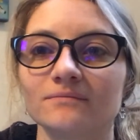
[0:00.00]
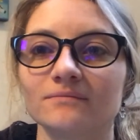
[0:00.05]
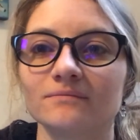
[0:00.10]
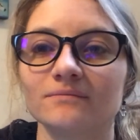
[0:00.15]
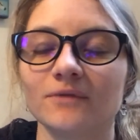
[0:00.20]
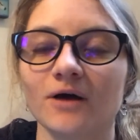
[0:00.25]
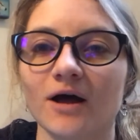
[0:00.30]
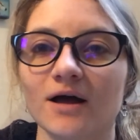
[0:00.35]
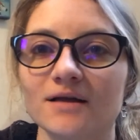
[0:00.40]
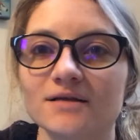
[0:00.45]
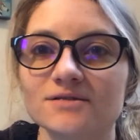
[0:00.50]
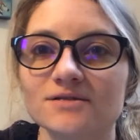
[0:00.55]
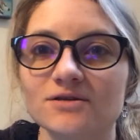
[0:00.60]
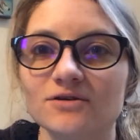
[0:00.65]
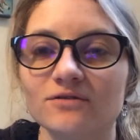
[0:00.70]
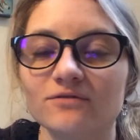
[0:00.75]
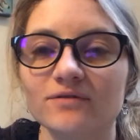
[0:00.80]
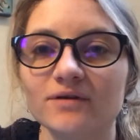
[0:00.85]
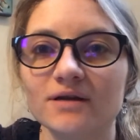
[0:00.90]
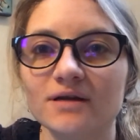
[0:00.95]
Pause
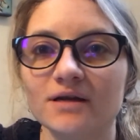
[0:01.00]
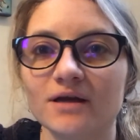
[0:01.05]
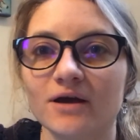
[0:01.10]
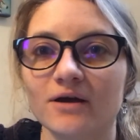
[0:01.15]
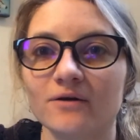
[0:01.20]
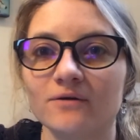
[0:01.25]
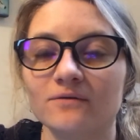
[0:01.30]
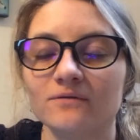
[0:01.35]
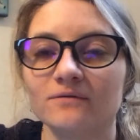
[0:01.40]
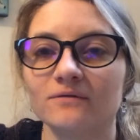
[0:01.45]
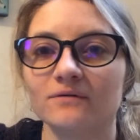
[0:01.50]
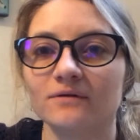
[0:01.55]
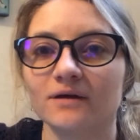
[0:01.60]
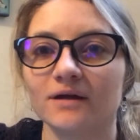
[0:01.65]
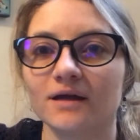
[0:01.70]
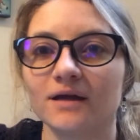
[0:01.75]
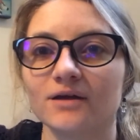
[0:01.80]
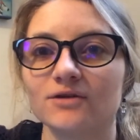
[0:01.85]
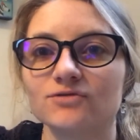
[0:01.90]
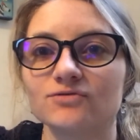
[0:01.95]
your video
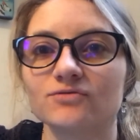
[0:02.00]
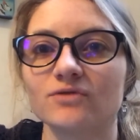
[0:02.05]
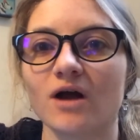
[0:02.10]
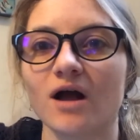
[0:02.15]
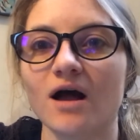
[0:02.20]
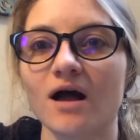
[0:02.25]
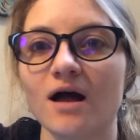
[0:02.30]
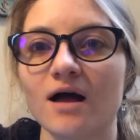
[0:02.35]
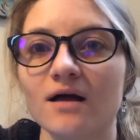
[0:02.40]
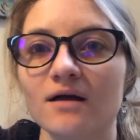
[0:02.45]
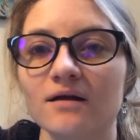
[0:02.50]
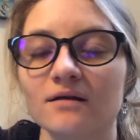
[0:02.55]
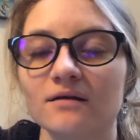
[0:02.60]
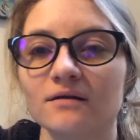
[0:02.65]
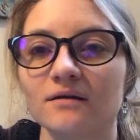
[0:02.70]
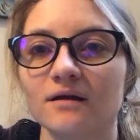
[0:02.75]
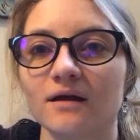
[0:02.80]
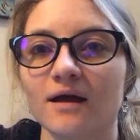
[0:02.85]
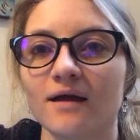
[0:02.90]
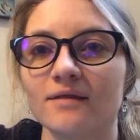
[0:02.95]
and draw,
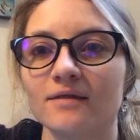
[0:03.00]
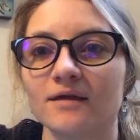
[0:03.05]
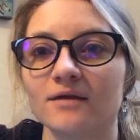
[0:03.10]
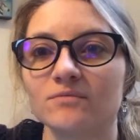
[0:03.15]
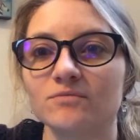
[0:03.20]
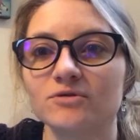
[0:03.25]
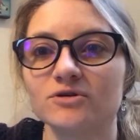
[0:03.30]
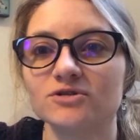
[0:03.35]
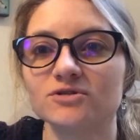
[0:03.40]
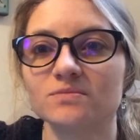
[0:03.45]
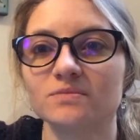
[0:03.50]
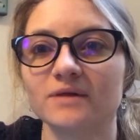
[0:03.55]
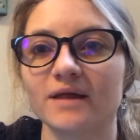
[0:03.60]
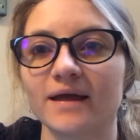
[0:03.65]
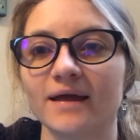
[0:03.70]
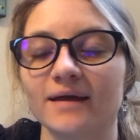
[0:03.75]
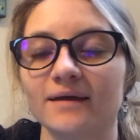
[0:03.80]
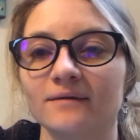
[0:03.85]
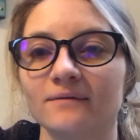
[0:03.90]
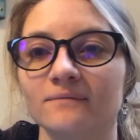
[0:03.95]
and then push play.